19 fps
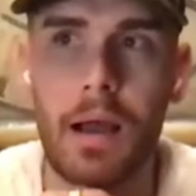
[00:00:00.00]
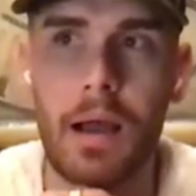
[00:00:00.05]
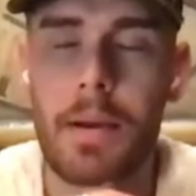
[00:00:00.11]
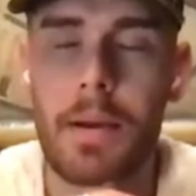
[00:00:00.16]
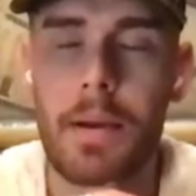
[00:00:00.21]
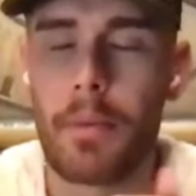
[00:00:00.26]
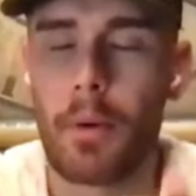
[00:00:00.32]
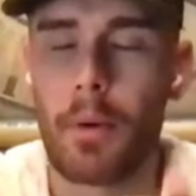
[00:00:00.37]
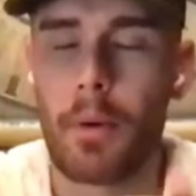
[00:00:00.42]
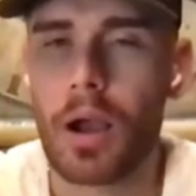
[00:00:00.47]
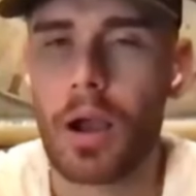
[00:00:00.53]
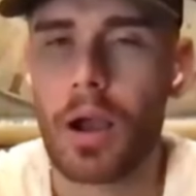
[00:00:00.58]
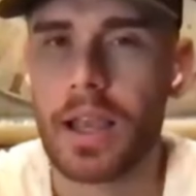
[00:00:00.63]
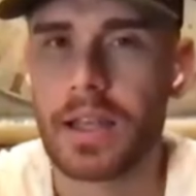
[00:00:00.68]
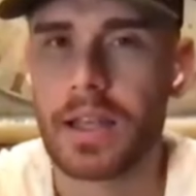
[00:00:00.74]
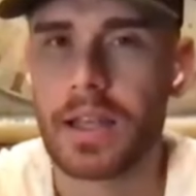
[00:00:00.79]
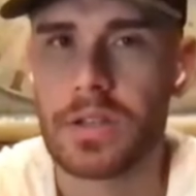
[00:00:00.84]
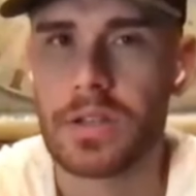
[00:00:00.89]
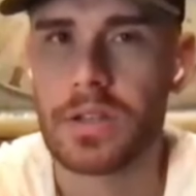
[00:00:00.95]
i remember
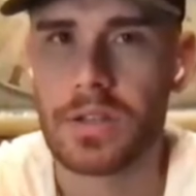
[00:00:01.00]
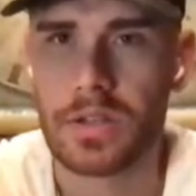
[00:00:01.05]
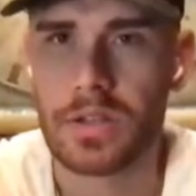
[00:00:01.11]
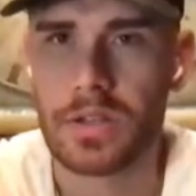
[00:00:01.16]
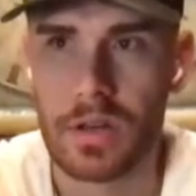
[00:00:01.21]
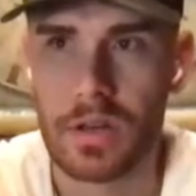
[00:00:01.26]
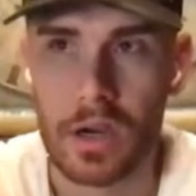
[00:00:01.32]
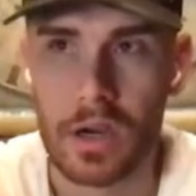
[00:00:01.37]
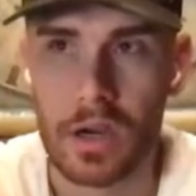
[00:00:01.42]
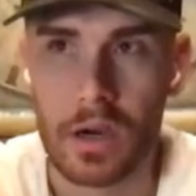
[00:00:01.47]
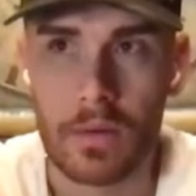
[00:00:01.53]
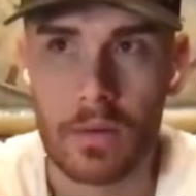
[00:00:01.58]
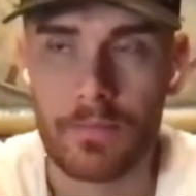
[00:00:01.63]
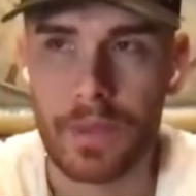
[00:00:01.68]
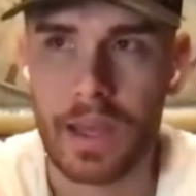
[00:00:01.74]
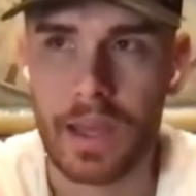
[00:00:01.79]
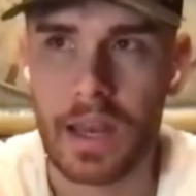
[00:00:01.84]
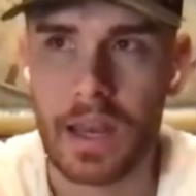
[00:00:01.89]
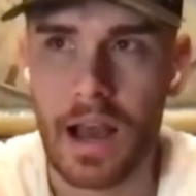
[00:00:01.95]
walking into the
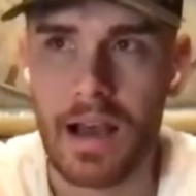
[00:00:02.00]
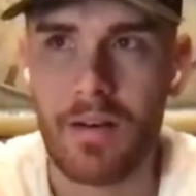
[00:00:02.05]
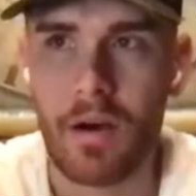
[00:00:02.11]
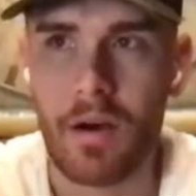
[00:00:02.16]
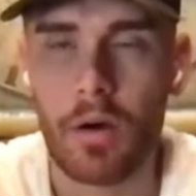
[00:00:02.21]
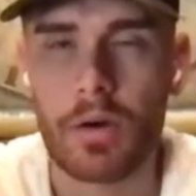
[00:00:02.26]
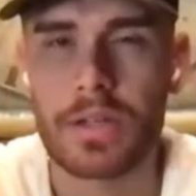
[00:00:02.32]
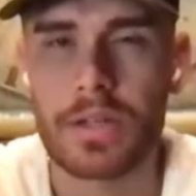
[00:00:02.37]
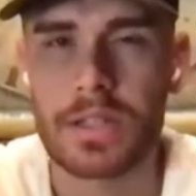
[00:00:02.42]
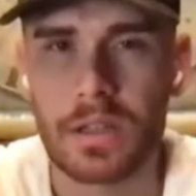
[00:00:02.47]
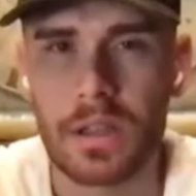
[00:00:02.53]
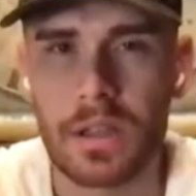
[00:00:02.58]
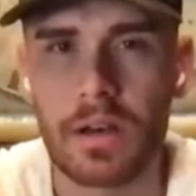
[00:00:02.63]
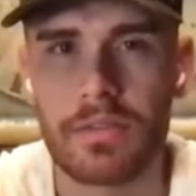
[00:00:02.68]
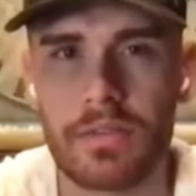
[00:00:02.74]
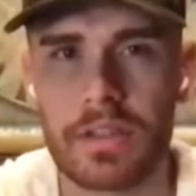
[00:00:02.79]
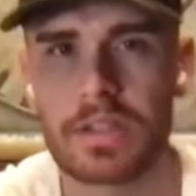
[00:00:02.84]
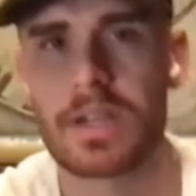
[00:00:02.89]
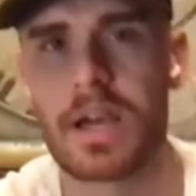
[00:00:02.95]
studio and i've always
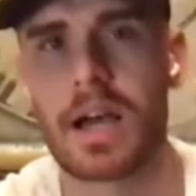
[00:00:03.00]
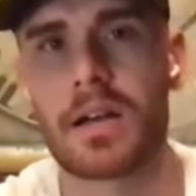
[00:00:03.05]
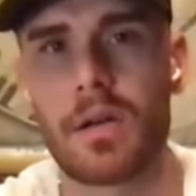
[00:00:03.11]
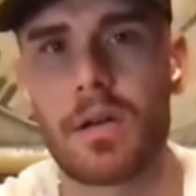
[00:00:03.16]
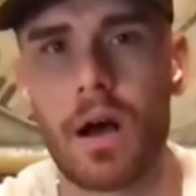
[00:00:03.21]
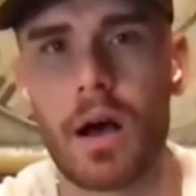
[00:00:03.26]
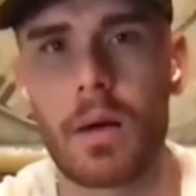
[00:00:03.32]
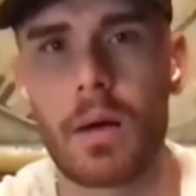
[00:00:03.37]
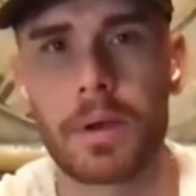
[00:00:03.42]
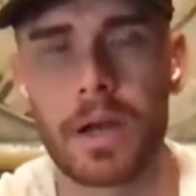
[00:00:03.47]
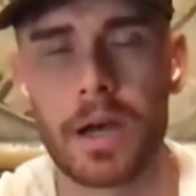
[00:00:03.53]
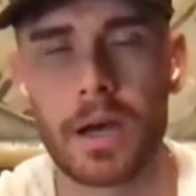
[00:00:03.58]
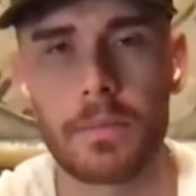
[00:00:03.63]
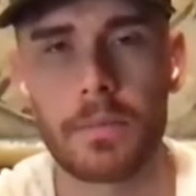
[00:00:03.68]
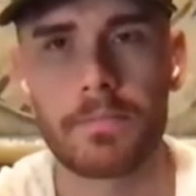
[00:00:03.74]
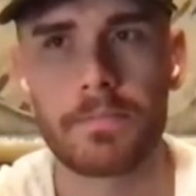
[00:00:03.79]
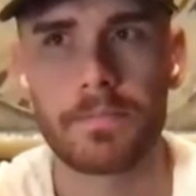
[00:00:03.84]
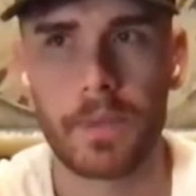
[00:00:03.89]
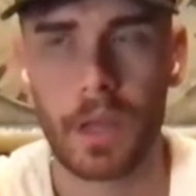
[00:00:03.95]
loved the title up and
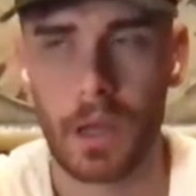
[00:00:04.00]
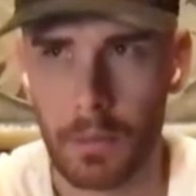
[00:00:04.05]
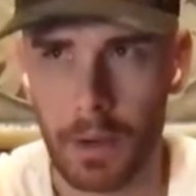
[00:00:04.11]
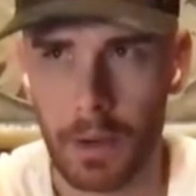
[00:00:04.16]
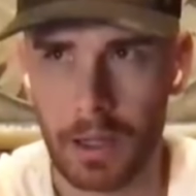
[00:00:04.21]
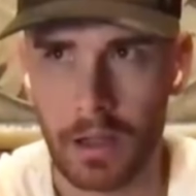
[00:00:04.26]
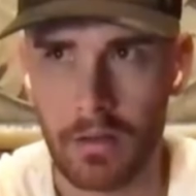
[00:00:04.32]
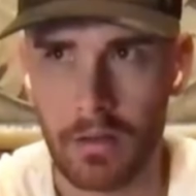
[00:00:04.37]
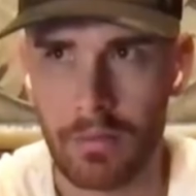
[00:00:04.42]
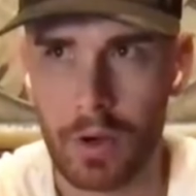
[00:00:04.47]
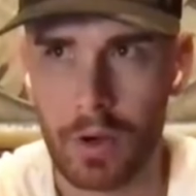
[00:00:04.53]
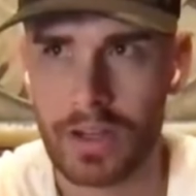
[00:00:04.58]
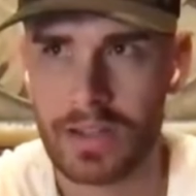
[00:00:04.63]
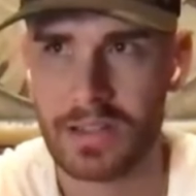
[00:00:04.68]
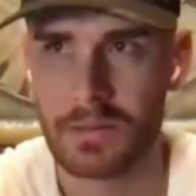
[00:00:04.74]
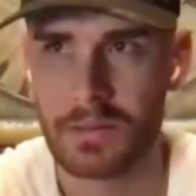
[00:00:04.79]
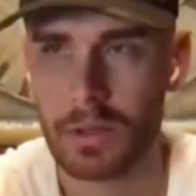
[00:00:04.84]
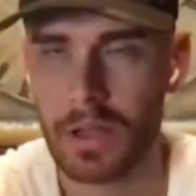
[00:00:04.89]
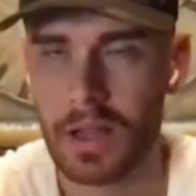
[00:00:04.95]
up um, i love what it
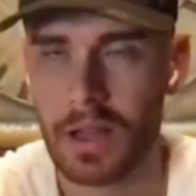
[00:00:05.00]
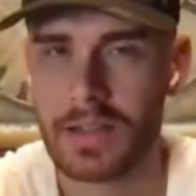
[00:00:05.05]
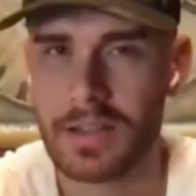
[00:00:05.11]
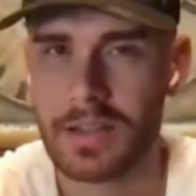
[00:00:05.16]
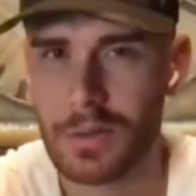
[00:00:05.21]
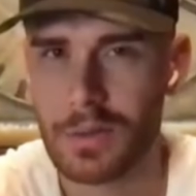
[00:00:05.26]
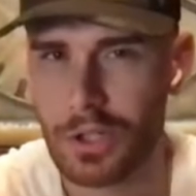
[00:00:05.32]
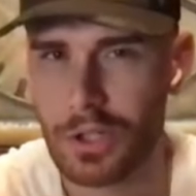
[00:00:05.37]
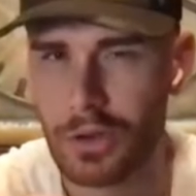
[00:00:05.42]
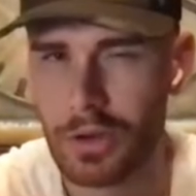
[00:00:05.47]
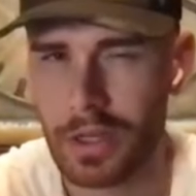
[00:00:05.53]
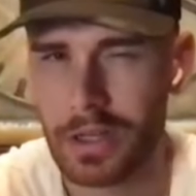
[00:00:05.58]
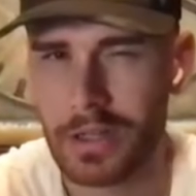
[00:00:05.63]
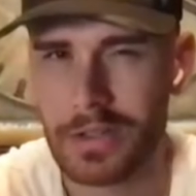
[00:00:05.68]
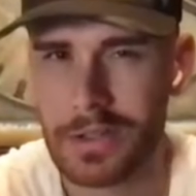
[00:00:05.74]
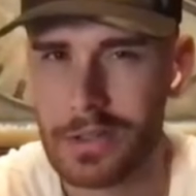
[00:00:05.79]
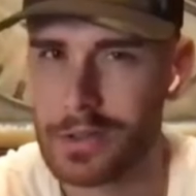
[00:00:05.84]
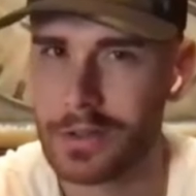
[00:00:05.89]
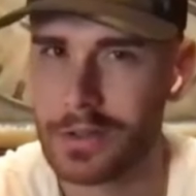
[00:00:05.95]
symbolizes which i'll get
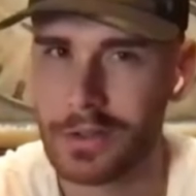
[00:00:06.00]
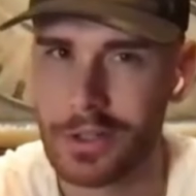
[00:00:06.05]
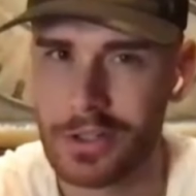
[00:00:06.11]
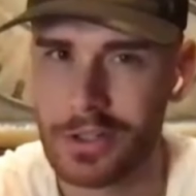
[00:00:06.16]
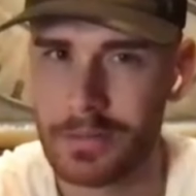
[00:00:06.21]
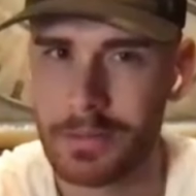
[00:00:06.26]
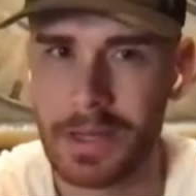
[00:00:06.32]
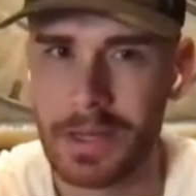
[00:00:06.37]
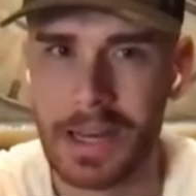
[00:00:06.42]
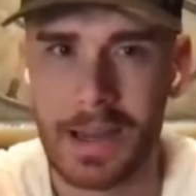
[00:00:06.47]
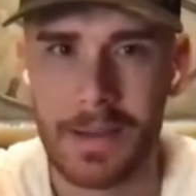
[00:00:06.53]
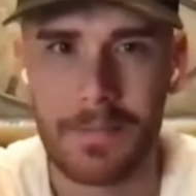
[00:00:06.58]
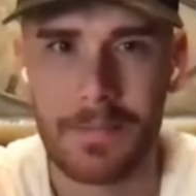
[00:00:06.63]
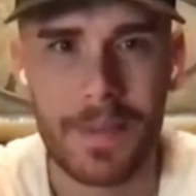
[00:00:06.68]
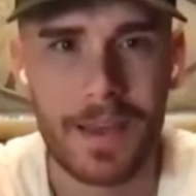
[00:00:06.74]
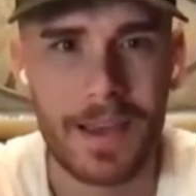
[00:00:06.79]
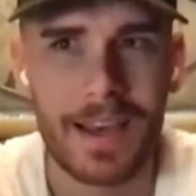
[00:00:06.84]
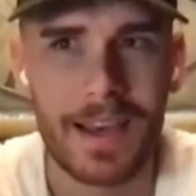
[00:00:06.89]
into in just a minute